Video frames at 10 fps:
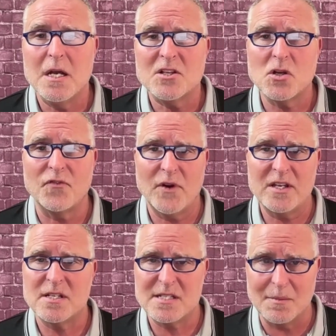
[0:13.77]
So, for
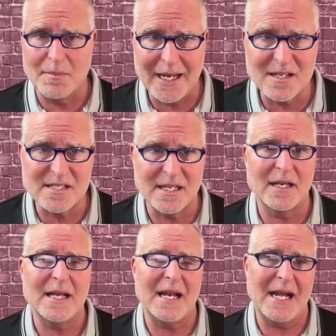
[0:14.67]
instance, in
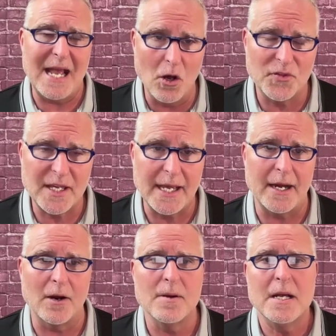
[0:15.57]
medicine and in
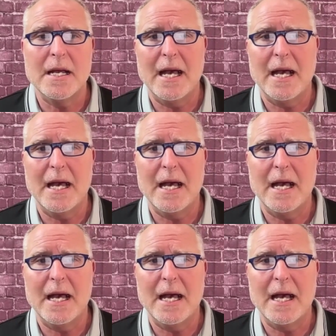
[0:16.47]
healthcare,